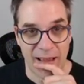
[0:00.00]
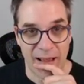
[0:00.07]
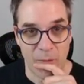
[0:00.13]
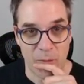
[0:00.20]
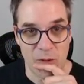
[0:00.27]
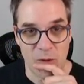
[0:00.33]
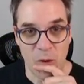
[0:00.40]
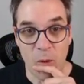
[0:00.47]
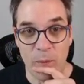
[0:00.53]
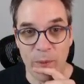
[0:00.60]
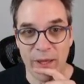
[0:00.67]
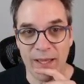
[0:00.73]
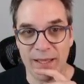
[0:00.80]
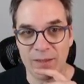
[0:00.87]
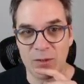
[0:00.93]
I was
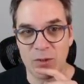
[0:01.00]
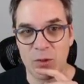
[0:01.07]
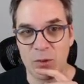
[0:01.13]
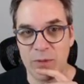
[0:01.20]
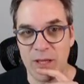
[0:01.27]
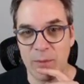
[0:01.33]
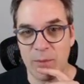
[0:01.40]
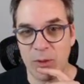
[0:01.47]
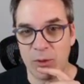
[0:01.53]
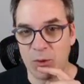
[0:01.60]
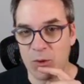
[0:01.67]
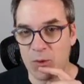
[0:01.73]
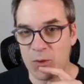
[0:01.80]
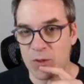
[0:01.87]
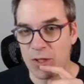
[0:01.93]
hoping to be able
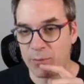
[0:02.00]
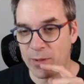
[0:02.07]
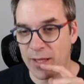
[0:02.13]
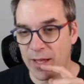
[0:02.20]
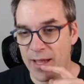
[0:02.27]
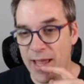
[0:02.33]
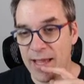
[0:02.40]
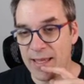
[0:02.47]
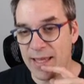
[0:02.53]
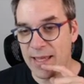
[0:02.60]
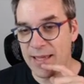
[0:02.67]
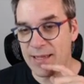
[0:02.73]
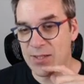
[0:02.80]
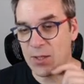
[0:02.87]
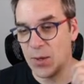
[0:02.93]
to do some kayaking,